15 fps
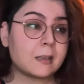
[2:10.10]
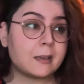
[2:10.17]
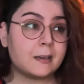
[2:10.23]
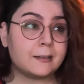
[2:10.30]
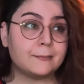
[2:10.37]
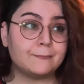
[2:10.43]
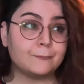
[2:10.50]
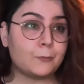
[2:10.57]

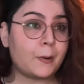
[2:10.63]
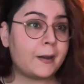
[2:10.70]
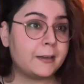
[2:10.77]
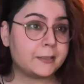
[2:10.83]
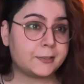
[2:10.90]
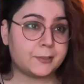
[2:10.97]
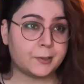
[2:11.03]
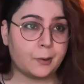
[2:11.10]
And
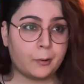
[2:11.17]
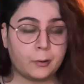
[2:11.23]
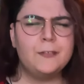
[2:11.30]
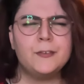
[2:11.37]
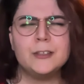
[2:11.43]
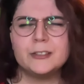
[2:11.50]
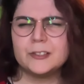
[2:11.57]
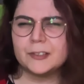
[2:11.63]
why so?
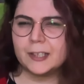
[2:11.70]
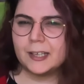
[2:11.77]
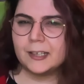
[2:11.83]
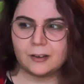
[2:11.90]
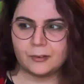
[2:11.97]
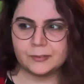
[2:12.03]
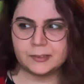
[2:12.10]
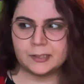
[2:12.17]
If you
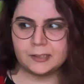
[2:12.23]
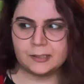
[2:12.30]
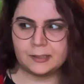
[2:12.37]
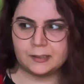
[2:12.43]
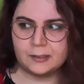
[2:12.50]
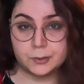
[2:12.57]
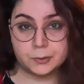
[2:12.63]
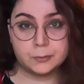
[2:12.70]
stick on
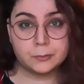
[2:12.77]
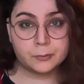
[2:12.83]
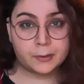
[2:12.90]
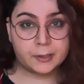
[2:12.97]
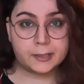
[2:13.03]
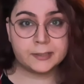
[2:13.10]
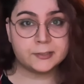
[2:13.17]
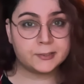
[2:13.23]
the too
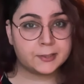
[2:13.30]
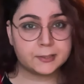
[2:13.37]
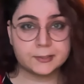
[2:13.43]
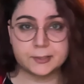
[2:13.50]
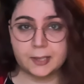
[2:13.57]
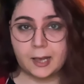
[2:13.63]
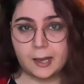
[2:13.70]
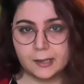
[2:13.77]
realistic
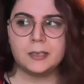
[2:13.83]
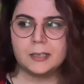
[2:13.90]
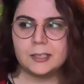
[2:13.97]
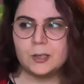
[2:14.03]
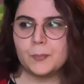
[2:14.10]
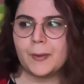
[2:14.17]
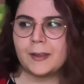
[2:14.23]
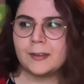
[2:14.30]
side,
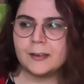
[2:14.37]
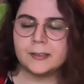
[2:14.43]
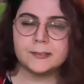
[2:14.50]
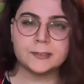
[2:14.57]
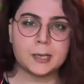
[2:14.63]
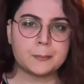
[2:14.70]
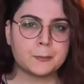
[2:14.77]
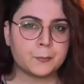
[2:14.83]
you may
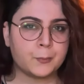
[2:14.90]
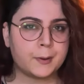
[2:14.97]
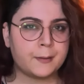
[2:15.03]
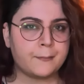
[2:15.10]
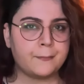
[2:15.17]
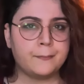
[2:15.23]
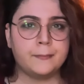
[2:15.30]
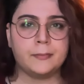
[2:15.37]
end up
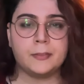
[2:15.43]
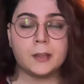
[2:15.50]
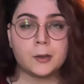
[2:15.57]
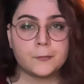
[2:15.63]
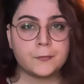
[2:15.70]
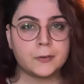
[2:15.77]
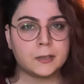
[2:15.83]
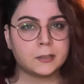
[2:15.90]
with
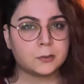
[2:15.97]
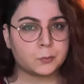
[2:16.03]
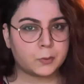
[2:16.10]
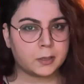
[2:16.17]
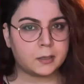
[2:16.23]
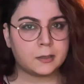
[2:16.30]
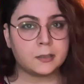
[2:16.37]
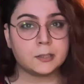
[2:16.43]
nothing
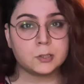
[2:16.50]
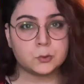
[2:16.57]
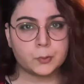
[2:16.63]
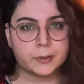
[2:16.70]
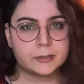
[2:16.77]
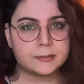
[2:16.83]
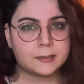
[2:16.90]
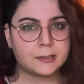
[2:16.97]
really
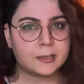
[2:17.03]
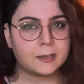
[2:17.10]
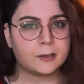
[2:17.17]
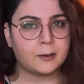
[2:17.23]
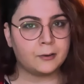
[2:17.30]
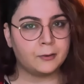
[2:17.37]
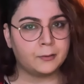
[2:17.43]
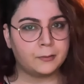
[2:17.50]
interesting
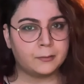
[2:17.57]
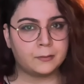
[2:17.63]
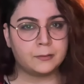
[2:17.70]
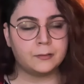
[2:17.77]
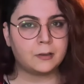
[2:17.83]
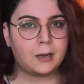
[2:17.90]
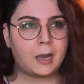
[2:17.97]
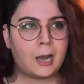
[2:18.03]
or
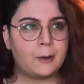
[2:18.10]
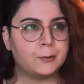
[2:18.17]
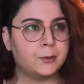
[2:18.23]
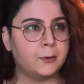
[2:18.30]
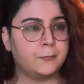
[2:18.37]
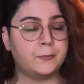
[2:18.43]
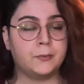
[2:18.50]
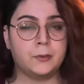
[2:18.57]
out
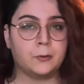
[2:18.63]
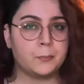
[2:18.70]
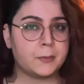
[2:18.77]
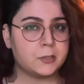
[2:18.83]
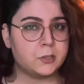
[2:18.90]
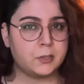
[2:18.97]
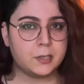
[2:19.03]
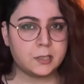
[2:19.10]
of your
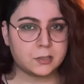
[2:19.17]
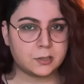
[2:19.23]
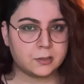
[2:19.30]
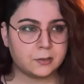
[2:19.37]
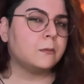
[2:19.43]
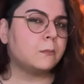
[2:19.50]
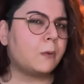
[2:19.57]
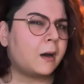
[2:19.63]

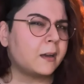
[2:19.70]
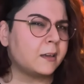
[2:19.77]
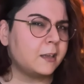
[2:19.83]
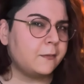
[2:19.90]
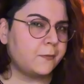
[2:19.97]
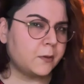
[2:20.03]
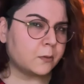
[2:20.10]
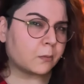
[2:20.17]
imagination. While
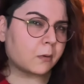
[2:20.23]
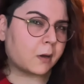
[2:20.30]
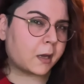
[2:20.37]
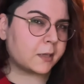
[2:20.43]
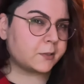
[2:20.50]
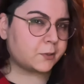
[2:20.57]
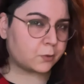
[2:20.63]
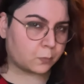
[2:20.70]
if you
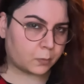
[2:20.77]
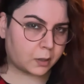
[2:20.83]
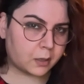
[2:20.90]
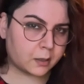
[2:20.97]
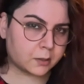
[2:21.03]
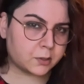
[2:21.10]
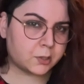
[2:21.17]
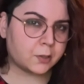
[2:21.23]
rely too
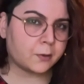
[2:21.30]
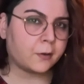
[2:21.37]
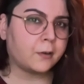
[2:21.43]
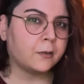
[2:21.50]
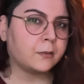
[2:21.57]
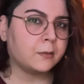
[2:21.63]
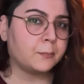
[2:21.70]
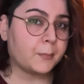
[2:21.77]
much
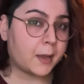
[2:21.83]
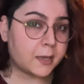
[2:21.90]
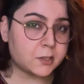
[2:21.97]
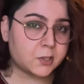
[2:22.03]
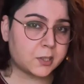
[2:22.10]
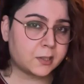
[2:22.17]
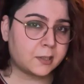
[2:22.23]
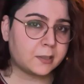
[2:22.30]
on
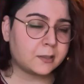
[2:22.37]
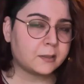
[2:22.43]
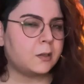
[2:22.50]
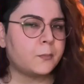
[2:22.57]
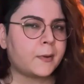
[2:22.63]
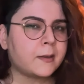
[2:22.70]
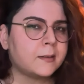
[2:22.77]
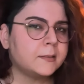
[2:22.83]
magic,
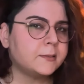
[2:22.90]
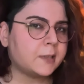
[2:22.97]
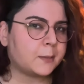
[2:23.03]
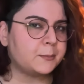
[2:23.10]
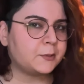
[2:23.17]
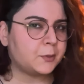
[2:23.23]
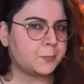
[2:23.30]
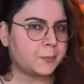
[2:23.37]
you may end
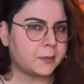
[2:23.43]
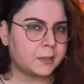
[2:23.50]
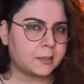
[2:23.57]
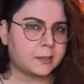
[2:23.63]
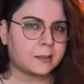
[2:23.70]
up to be